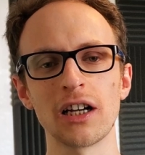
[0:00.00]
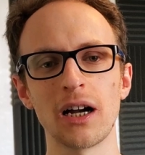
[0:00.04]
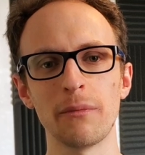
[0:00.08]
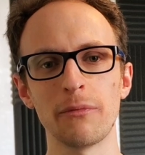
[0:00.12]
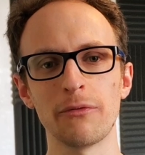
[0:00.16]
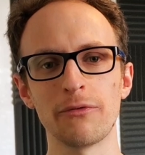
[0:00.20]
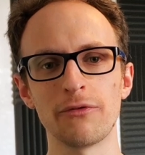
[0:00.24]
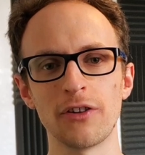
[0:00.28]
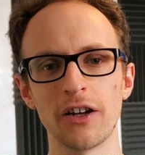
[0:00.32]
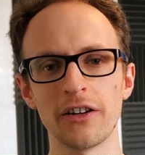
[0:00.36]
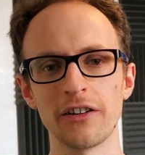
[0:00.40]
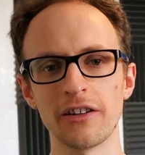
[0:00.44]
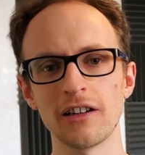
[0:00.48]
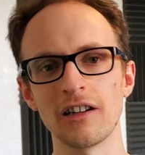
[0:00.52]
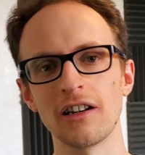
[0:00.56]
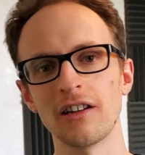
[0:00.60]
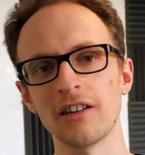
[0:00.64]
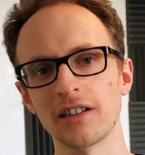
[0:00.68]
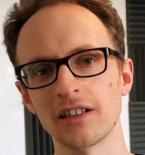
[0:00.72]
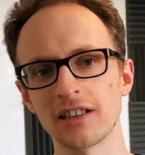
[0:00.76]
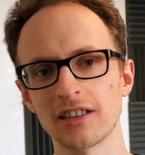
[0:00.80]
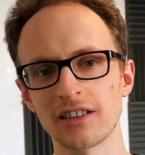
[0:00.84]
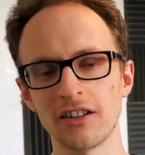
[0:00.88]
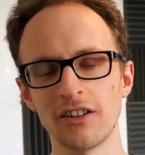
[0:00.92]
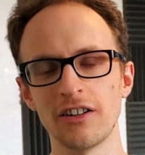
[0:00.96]
up front,
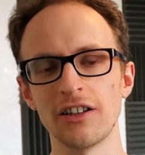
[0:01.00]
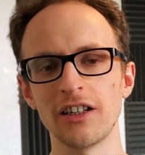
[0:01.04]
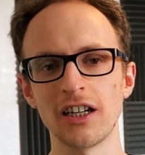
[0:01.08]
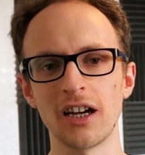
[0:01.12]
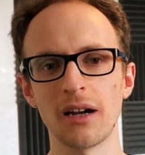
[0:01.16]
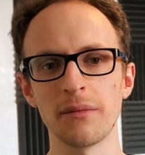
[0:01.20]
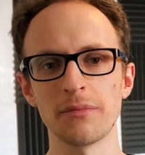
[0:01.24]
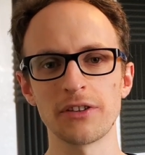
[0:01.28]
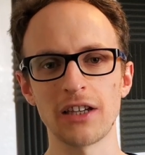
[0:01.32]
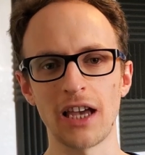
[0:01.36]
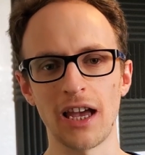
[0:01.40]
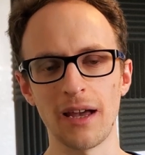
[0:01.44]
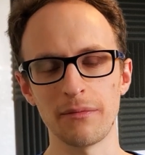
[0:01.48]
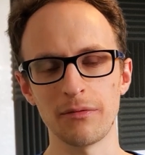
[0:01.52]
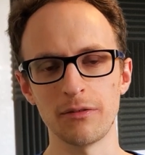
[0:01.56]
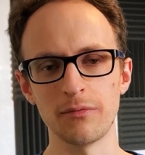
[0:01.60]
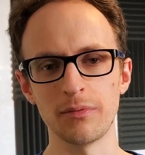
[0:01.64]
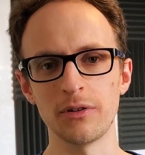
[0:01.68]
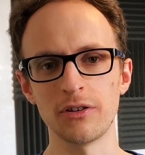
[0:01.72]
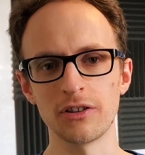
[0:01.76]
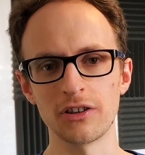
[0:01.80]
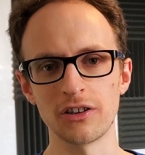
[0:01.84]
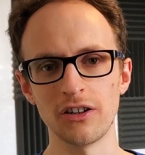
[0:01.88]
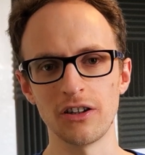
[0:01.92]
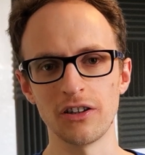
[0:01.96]
like signing up to Apple
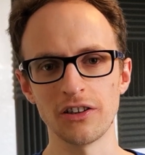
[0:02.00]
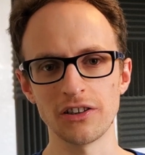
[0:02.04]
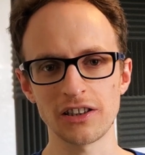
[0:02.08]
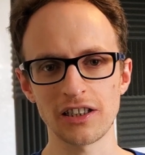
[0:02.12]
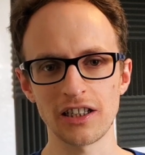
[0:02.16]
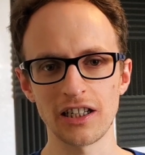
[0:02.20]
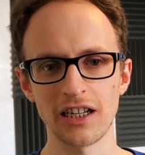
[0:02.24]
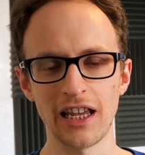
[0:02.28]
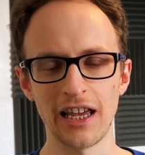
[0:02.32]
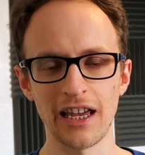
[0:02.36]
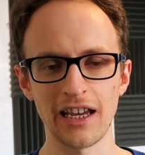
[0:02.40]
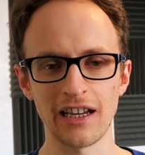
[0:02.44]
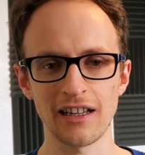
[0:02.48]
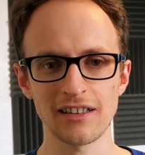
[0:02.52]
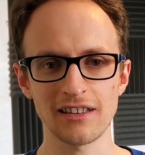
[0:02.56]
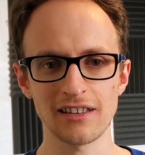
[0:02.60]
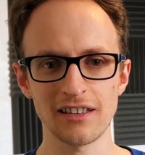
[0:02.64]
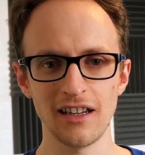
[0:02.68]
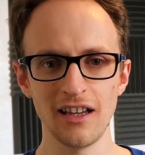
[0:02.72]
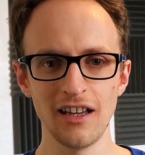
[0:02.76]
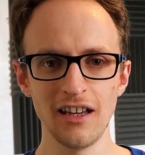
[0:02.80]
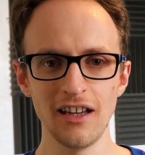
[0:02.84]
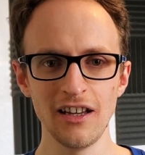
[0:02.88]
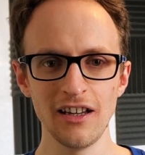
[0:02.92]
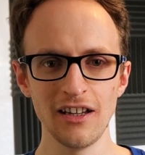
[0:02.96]
Podcast
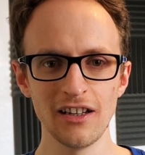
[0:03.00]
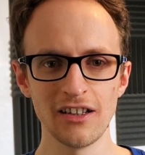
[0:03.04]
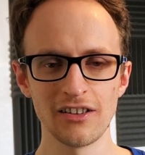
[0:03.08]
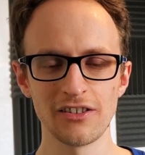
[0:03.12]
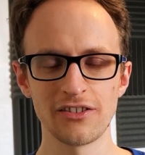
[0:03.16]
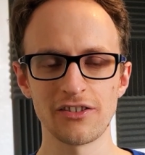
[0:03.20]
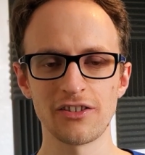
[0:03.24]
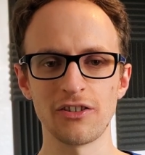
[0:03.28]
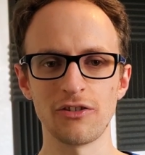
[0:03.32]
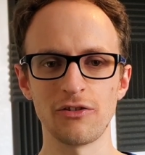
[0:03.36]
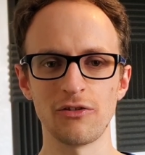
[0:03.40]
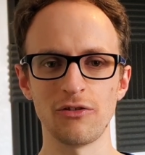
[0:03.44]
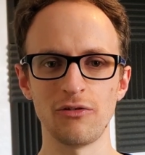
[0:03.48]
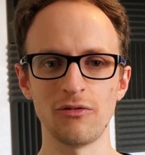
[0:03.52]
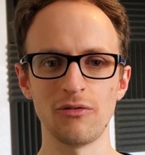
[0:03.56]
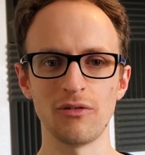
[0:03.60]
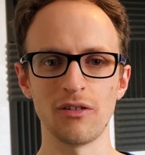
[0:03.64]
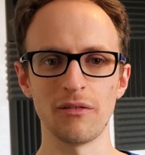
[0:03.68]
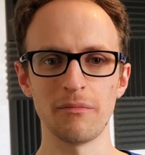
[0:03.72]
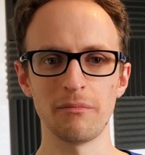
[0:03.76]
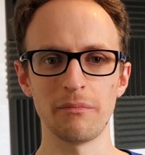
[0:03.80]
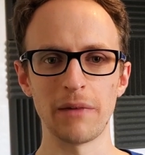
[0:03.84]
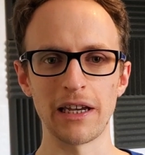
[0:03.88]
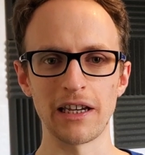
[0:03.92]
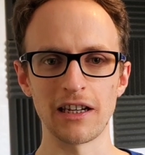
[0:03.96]
Connect,
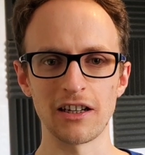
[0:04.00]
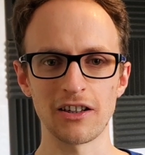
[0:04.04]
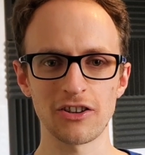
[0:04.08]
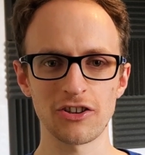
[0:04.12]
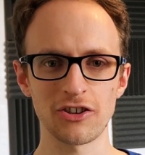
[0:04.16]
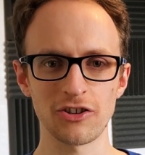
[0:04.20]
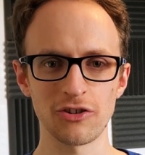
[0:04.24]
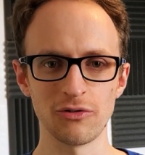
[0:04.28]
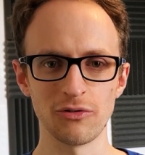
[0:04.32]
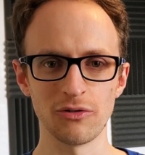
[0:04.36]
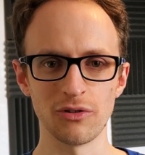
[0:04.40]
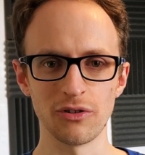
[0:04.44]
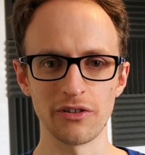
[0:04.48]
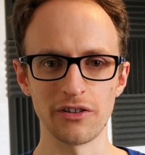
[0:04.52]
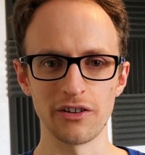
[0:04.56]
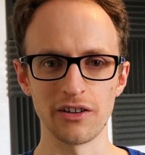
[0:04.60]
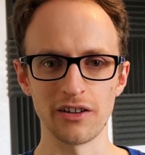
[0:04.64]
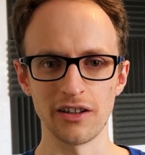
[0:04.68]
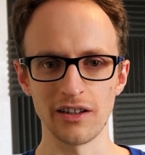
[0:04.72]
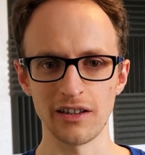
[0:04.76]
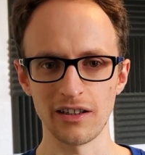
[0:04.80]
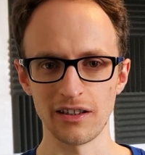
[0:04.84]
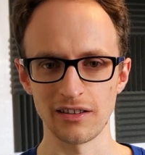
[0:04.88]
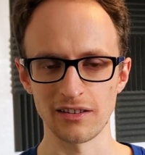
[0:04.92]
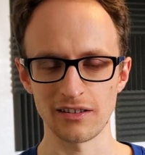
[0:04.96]
to make sure
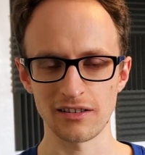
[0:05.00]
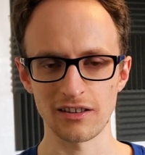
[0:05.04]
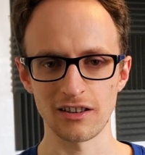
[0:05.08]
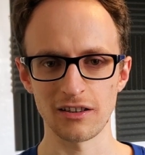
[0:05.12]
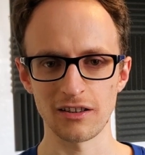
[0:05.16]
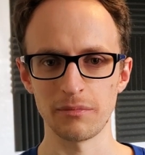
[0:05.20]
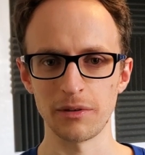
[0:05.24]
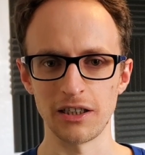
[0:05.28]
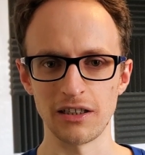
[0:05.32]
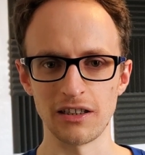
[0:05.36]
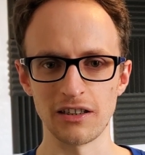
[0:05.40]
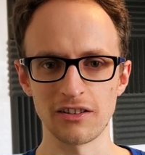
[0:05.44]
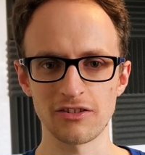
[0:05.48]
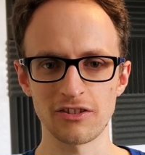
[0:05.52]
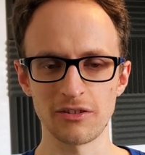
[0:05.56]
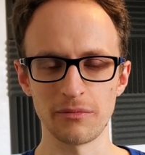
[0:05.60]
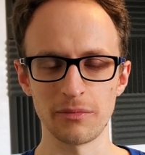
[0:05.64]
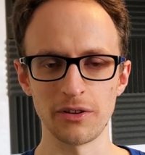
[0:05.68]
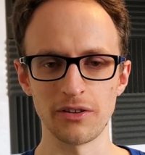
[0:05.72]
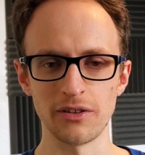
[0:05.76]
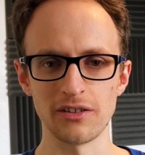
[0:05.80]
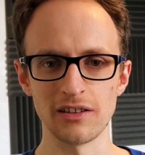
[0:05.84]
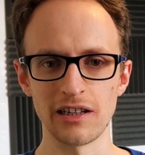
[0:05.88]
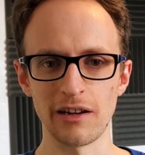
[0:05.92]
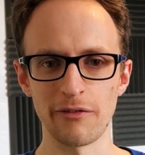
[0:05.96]
that it's going to be
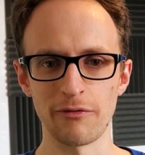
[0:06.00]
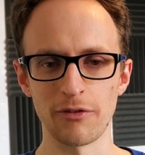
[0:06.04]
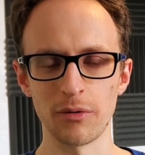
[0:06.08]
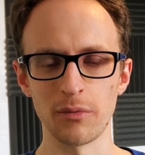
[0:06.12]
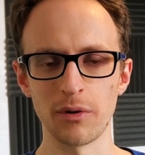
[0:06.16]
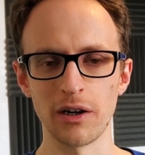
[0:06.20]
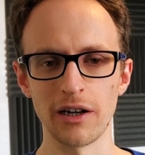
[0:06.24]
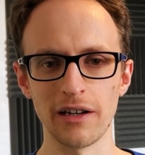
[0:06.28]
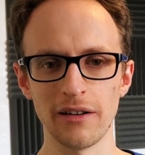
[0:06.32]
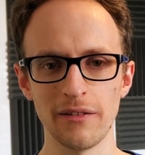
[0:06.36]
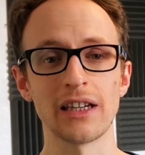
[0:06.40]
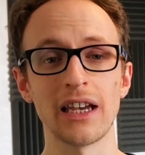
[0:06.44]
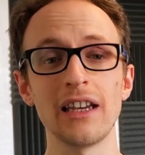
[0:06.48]
distributed everywhere.